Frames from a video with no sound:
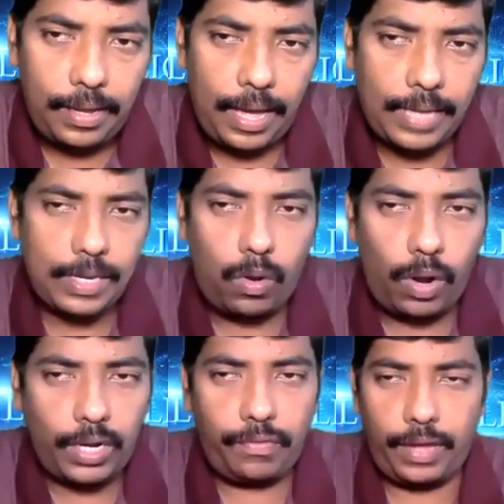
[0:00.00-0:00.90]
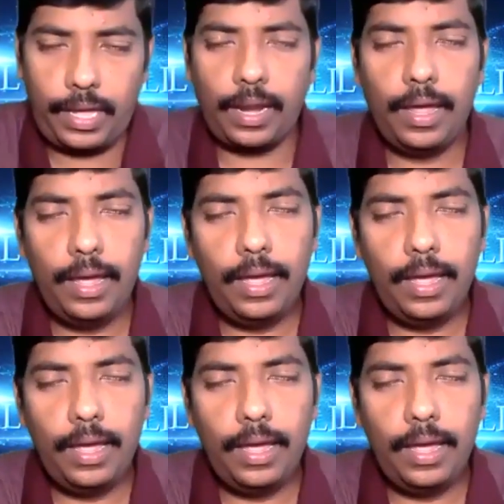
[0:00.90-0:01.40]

as a quantifier.